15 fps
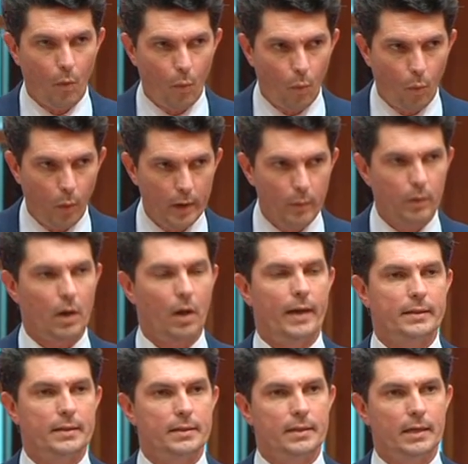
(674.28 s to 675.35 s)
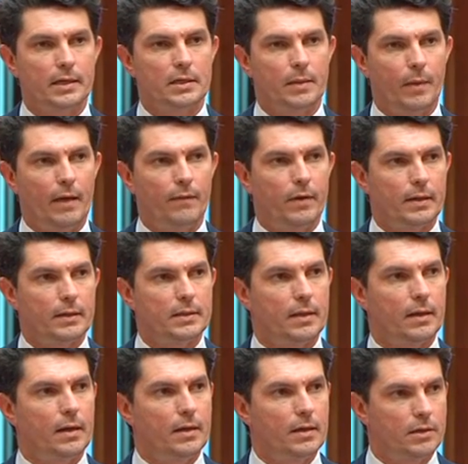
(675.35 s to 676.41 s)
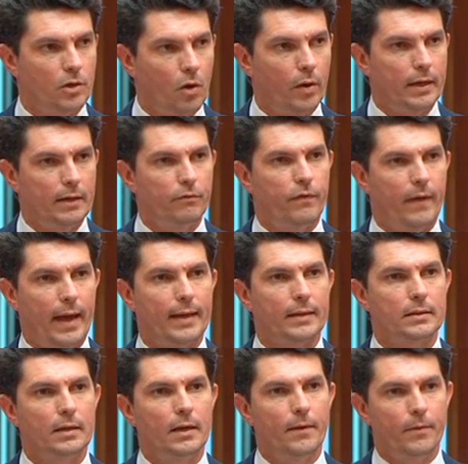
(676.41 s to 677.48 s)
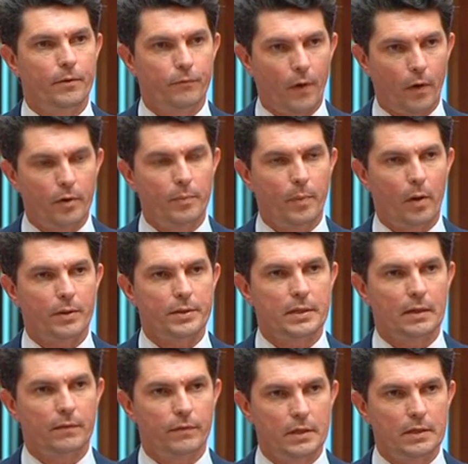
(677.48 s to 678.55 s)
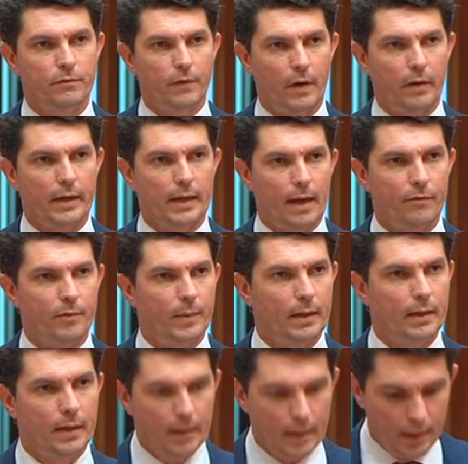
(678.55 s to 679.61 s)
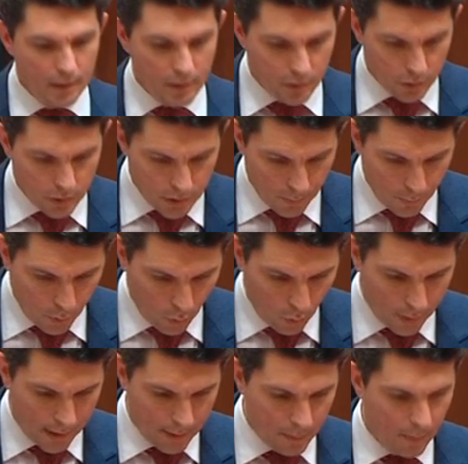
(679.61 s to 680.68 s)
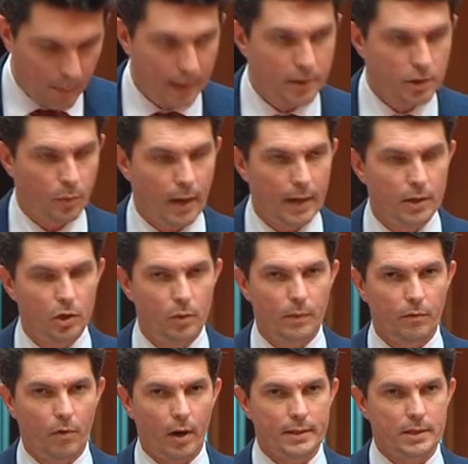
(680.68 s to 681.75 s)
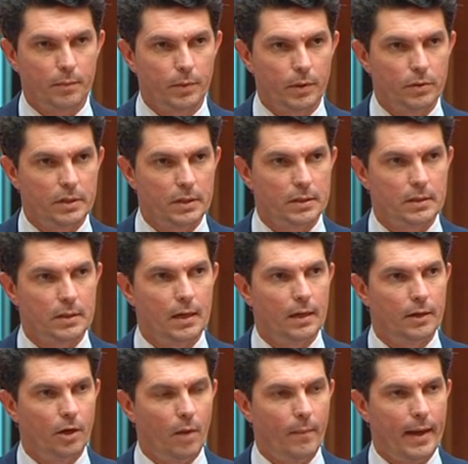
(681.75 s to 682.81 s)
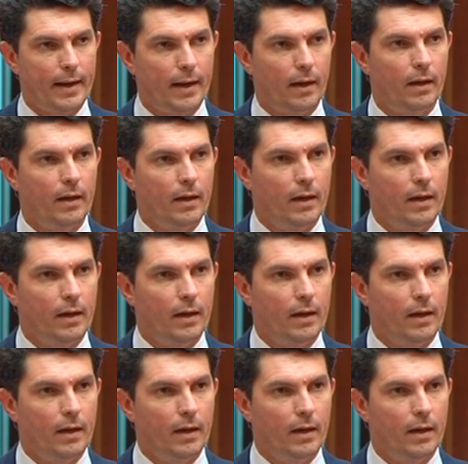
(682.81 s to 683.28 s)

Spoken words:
We would like to see some evidence that it is not, in fact, the foreign policy of this very government to support and perpetuate human rights abuses, no matter